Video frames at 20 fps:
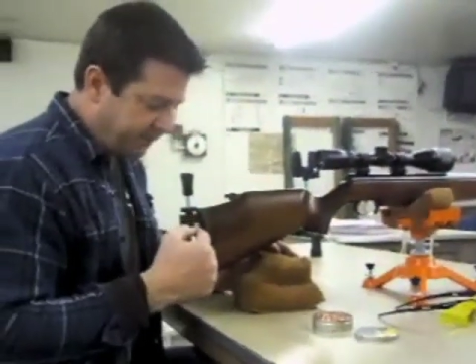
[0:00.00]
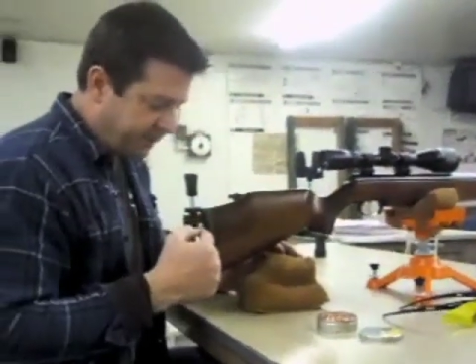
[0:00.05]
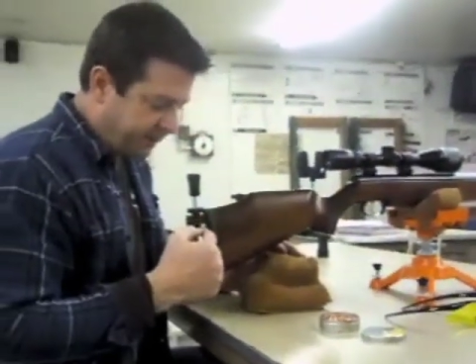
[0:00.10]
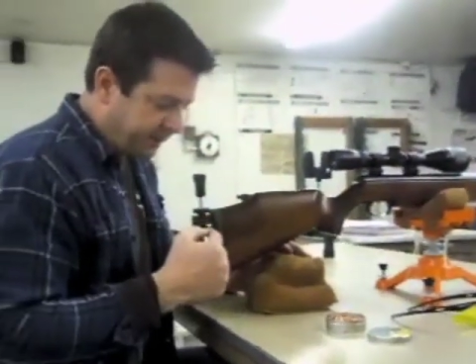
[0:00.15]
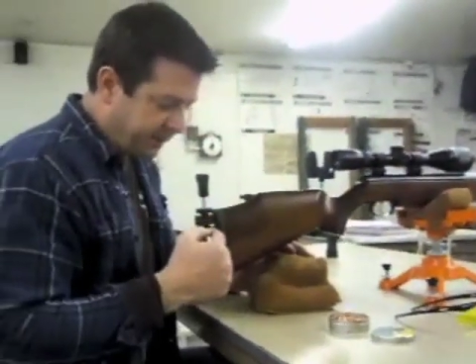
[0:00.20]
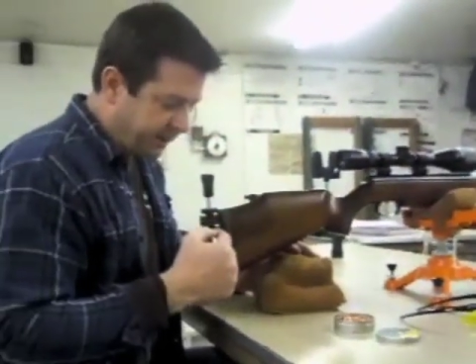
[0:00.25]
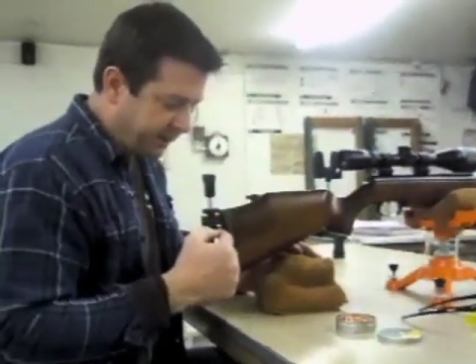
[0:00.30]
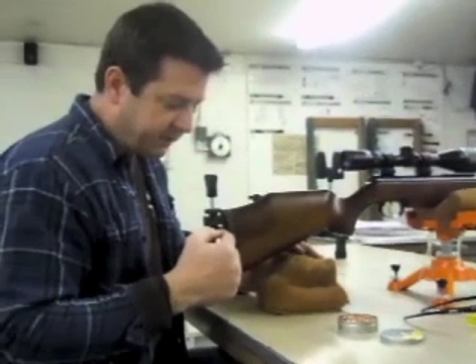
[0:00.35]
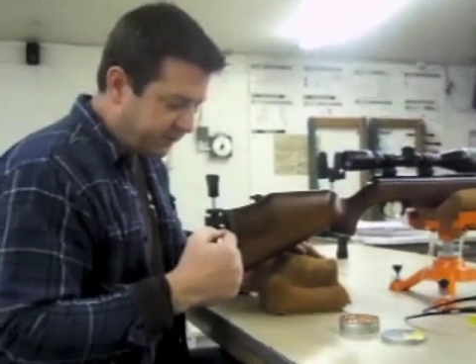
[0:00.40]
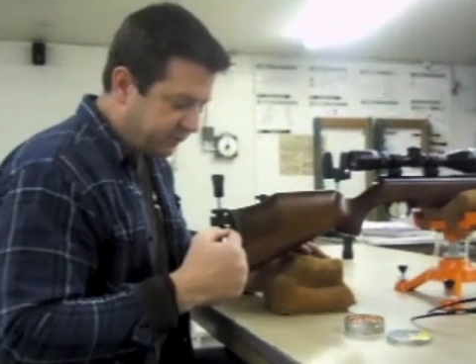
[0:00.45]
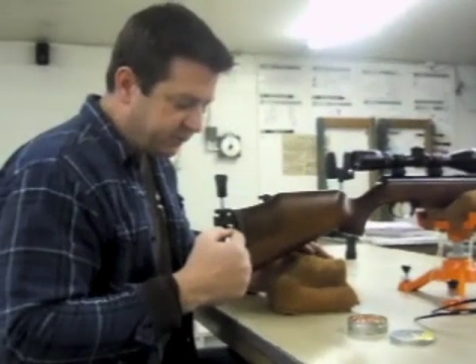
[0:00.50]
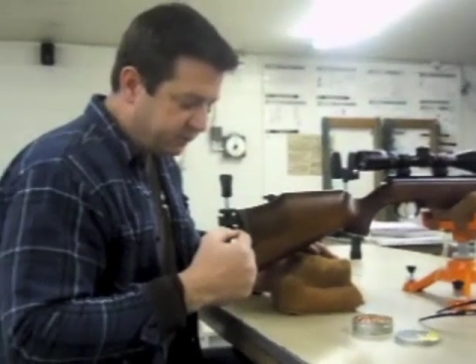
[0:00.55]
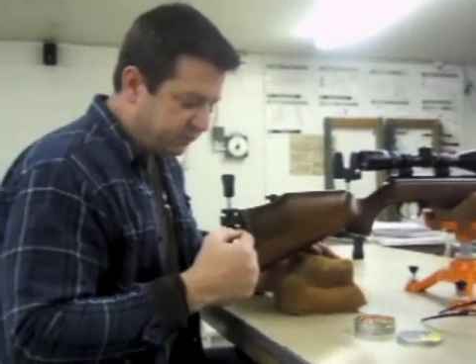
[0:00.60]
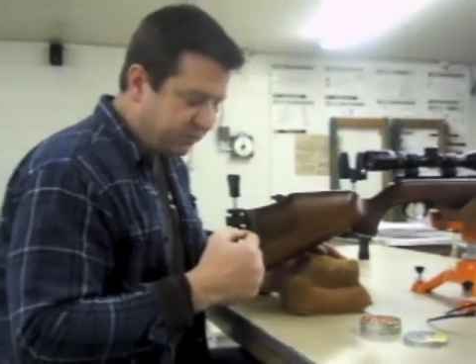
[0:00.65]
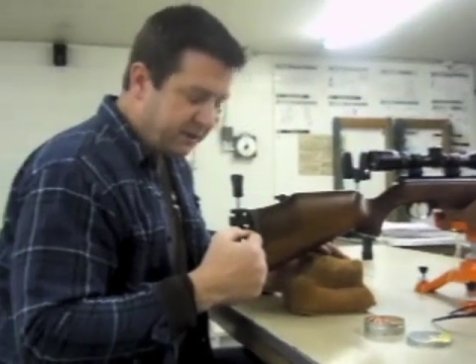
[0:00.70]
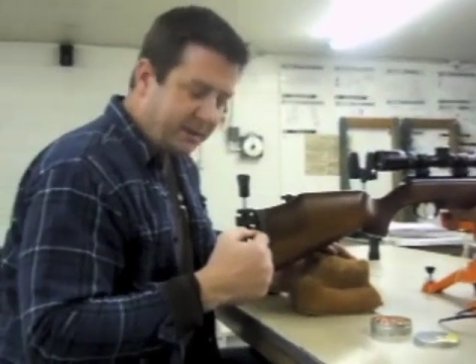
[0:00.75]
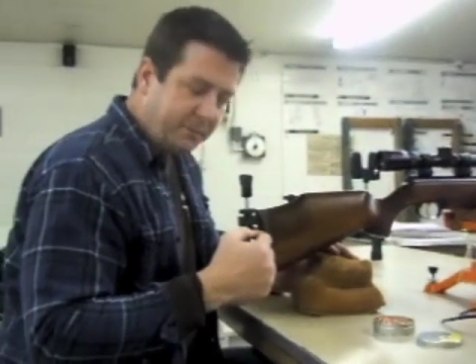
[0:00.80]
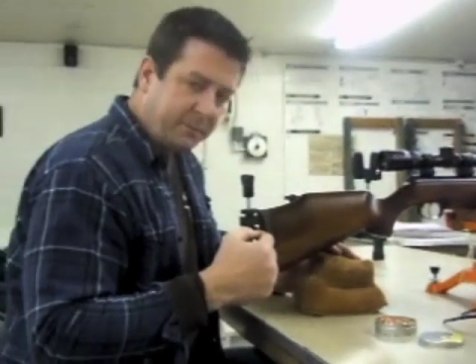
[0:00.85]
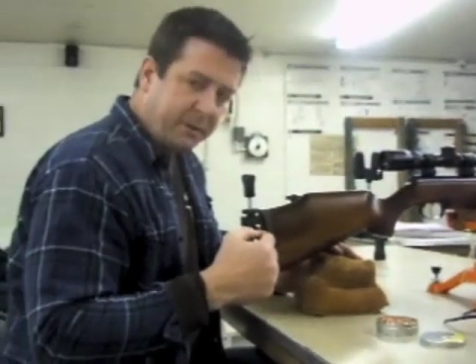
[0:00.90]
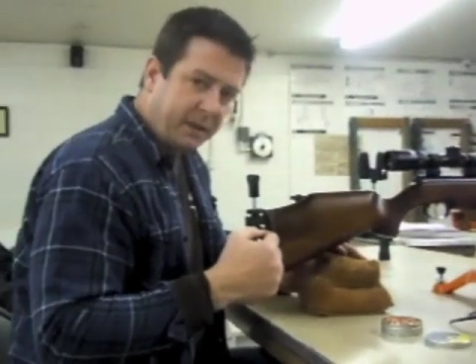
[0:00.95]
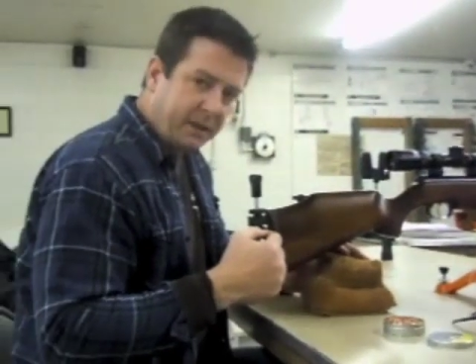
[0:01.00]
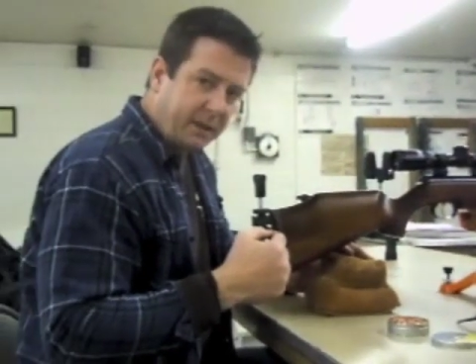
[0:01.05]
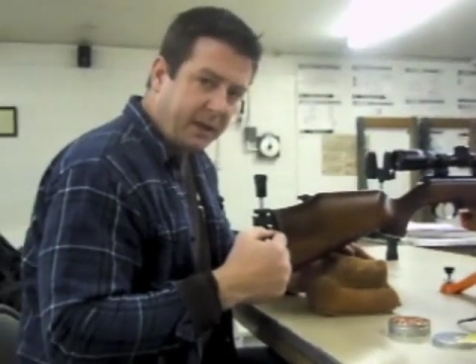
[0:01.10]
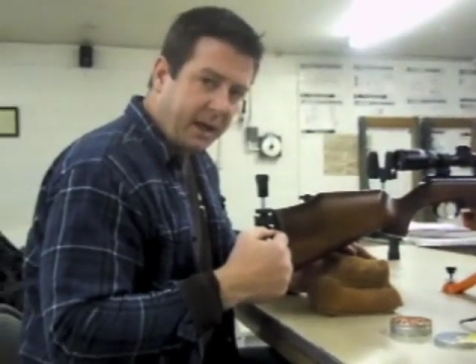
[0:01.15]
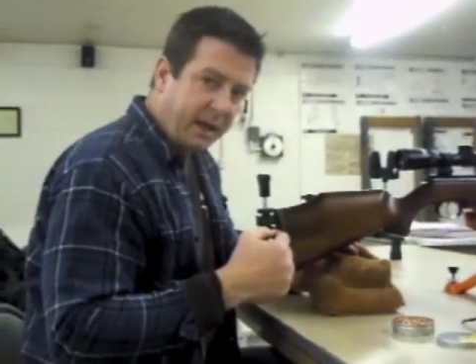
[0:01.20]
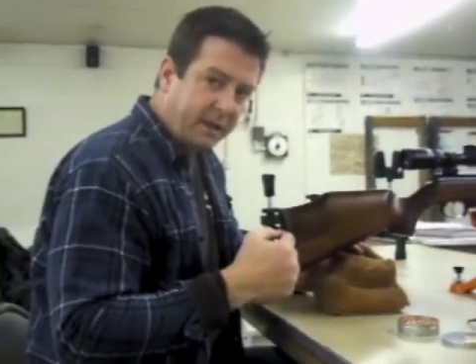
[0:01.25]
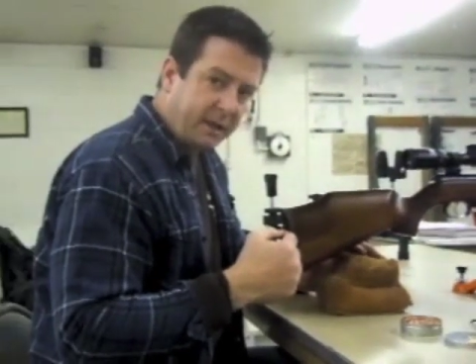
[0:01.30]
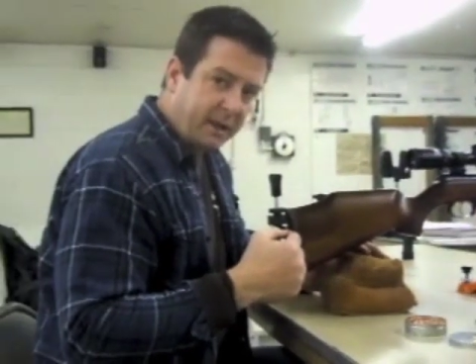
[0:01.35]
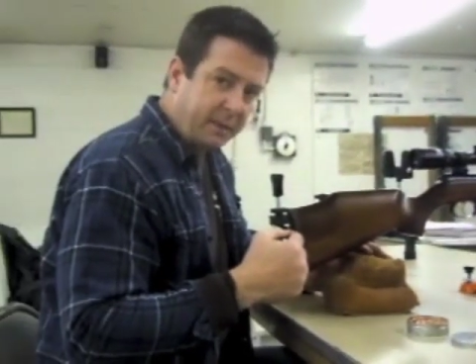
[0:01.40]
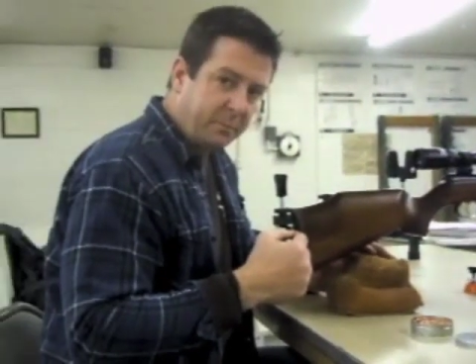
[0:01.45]
going to extremely
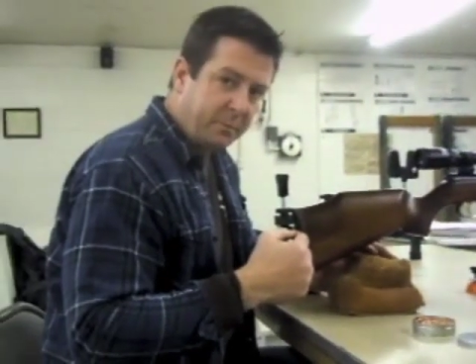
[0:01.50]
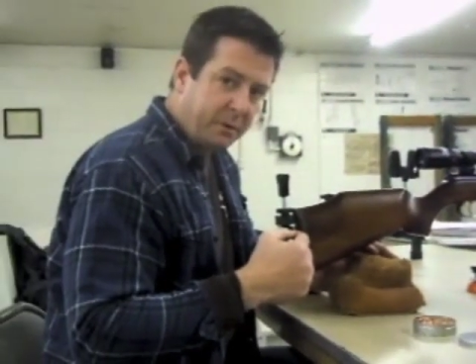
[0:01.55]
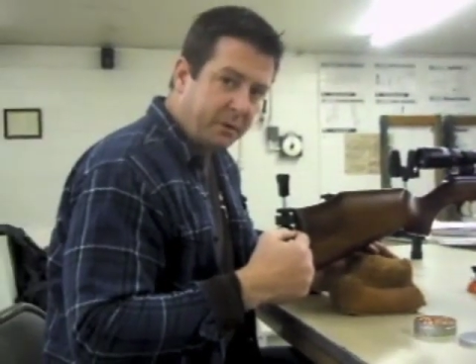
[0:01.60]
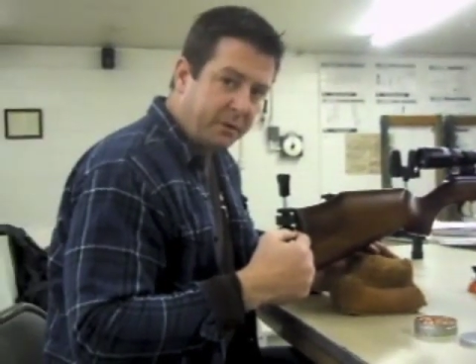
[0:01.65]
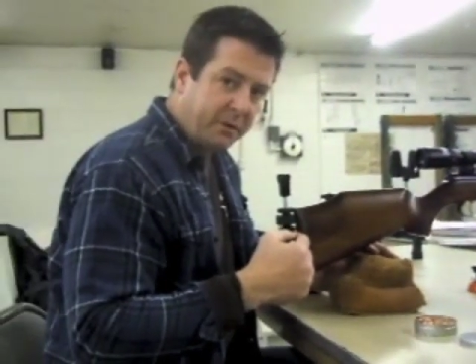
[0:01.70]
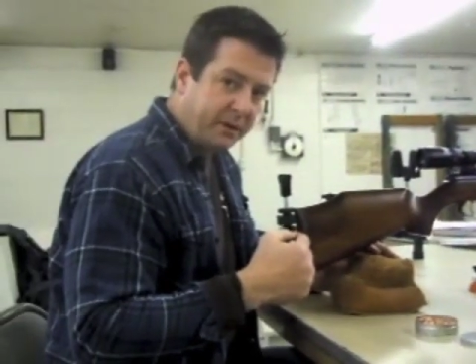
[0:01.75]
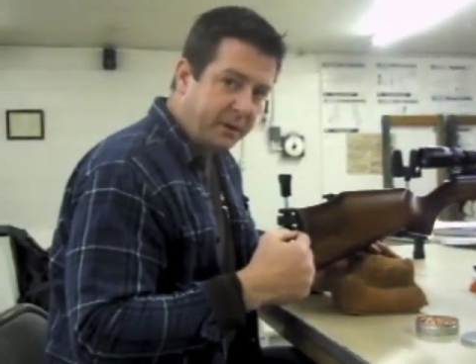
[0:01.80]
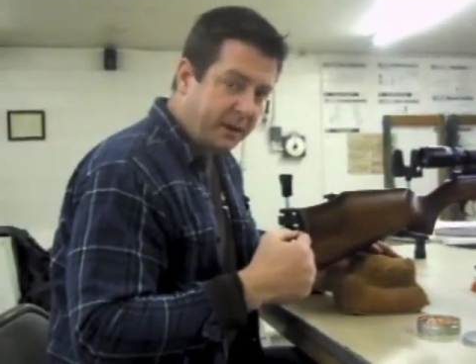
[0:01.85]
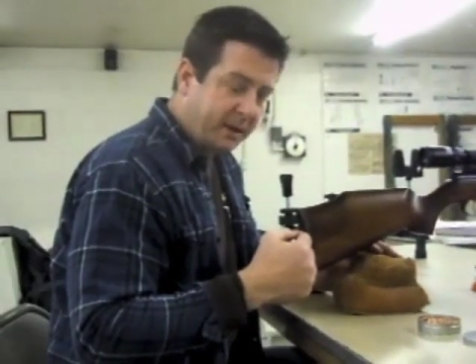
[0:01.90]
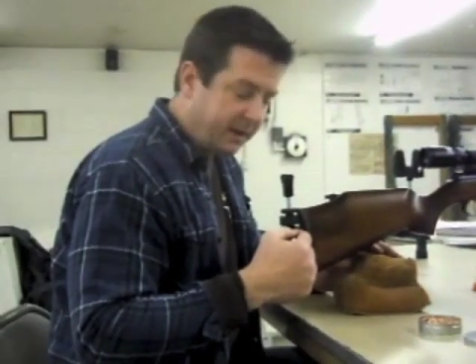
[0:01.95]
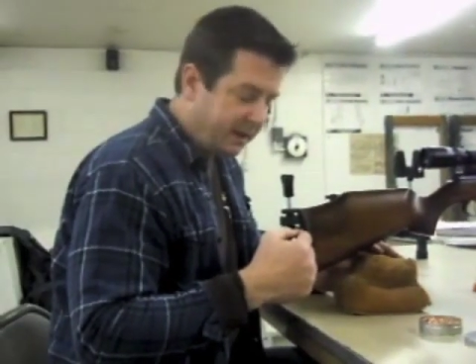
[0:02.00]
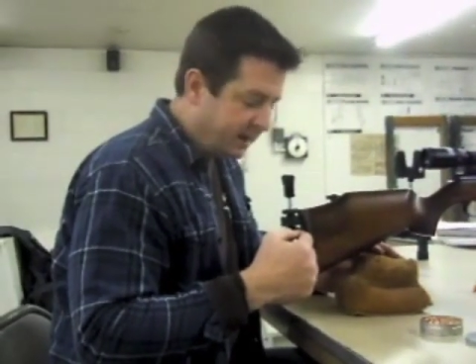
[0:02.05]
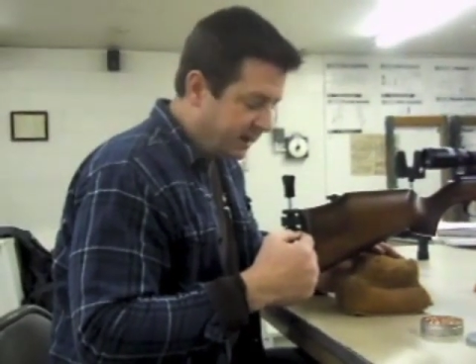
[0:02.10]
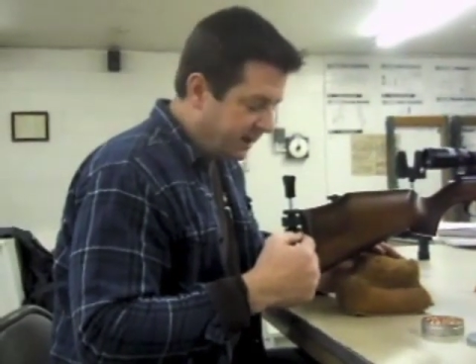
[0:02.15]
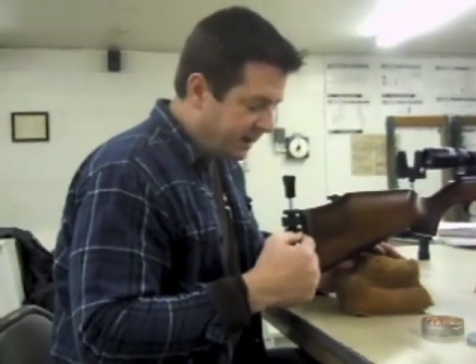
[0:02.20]
lightly put the